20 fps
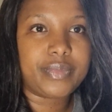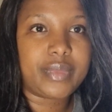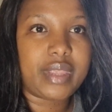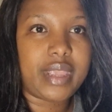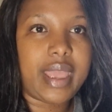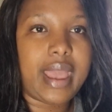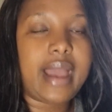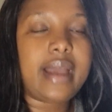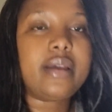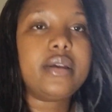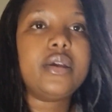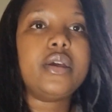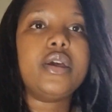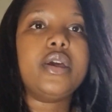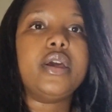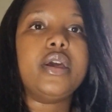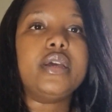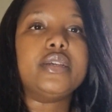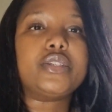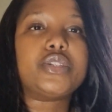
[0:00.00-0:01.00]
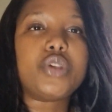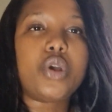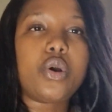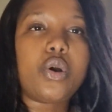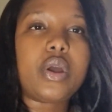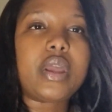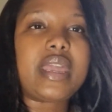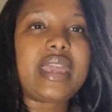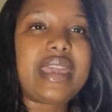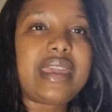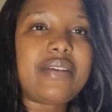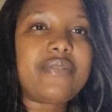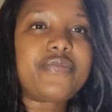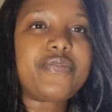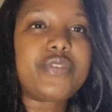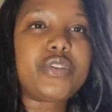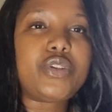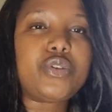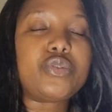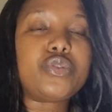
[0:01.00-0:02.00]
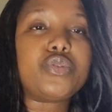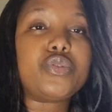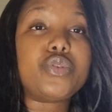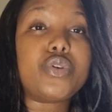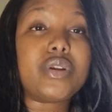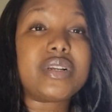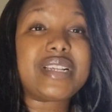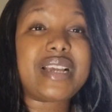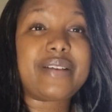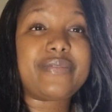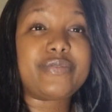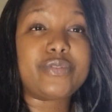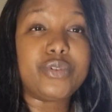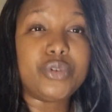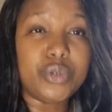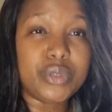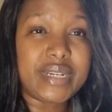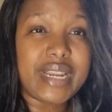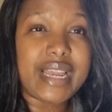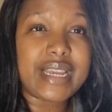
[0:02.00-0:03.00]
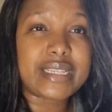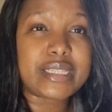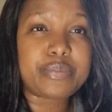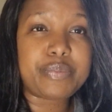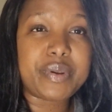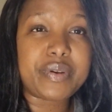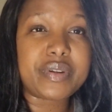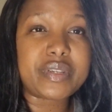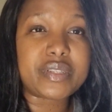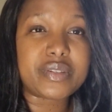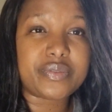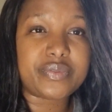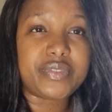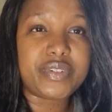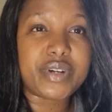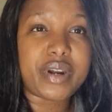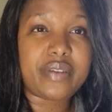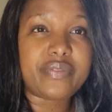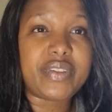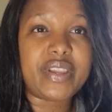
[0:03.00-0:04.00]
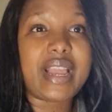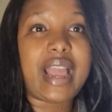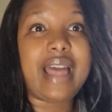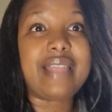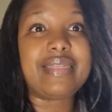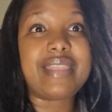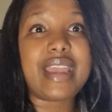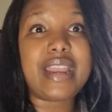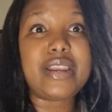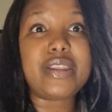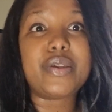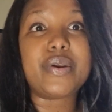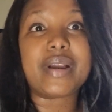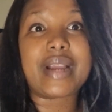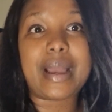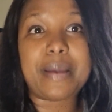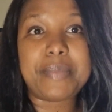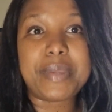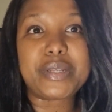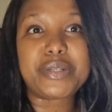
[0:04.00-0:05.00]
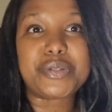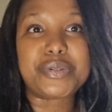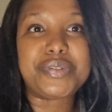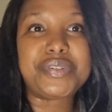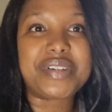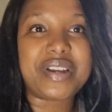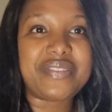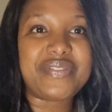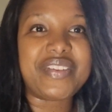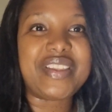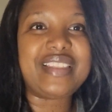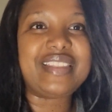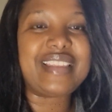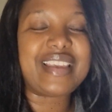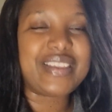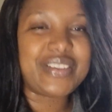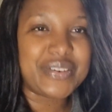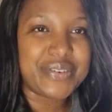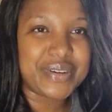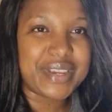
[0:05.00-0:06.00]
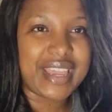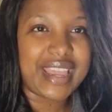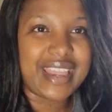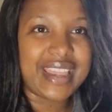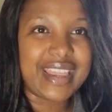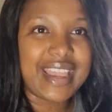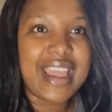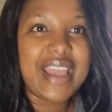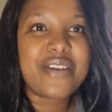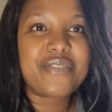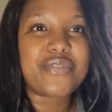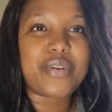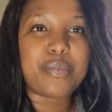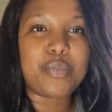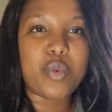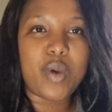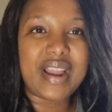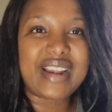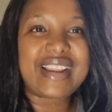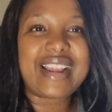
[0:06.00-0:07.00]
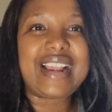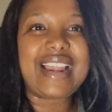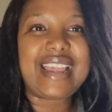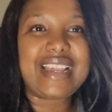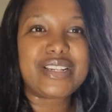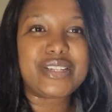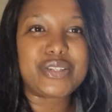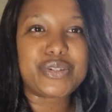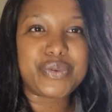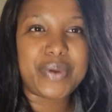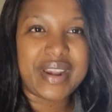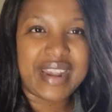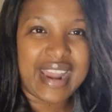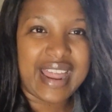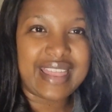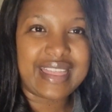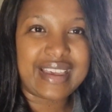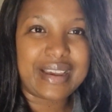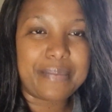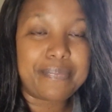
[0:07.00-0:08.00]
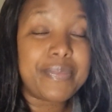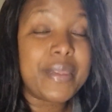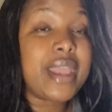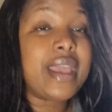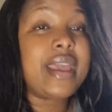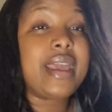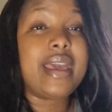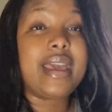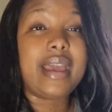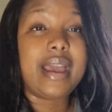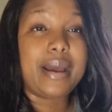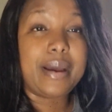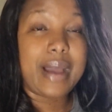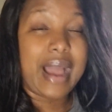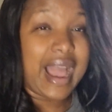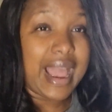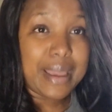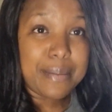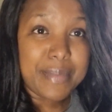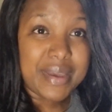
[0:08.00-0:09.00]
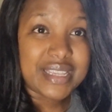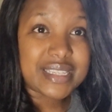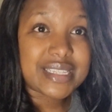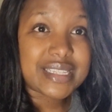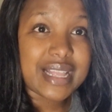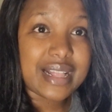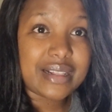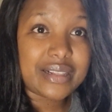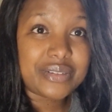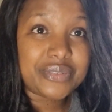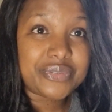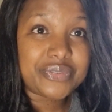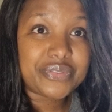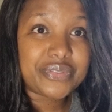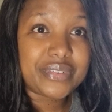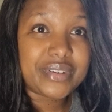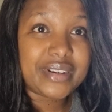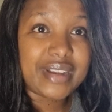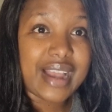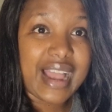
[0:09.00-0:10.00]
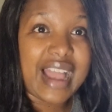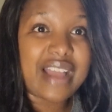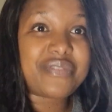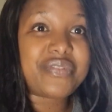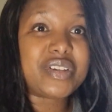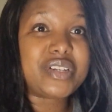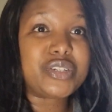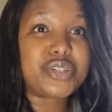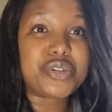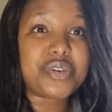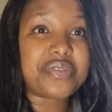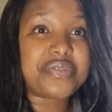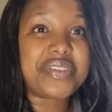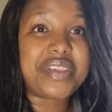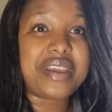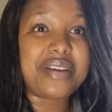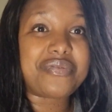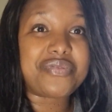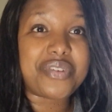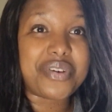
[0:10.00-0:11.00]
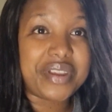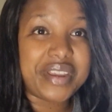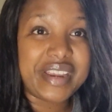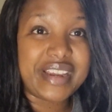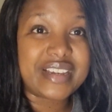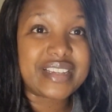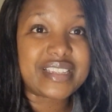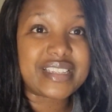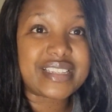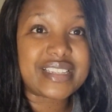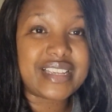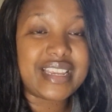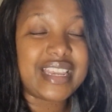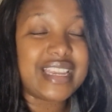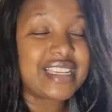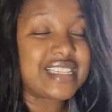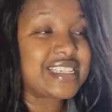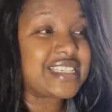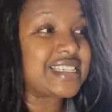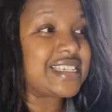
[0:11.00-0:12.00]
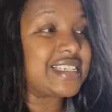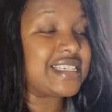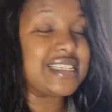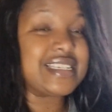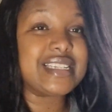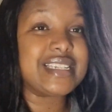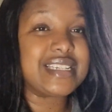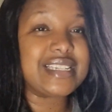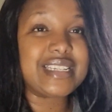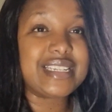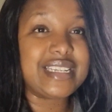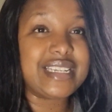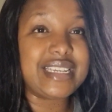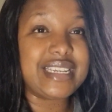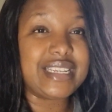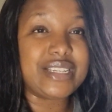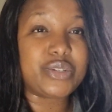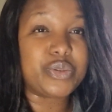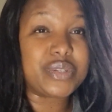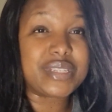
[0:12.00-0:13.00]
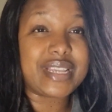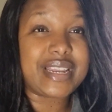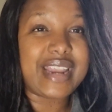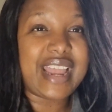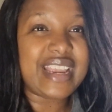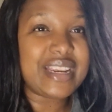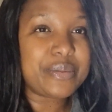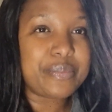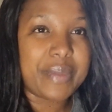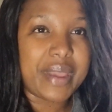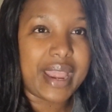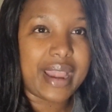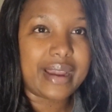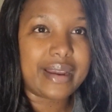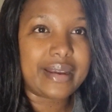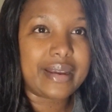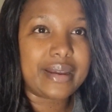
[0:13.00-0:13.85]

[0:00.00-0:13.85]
Yeah? So if you do not have good experience of driving and then you're coming to drive in the UK from one client to another, I myself, having drove here for years, it was a nightmare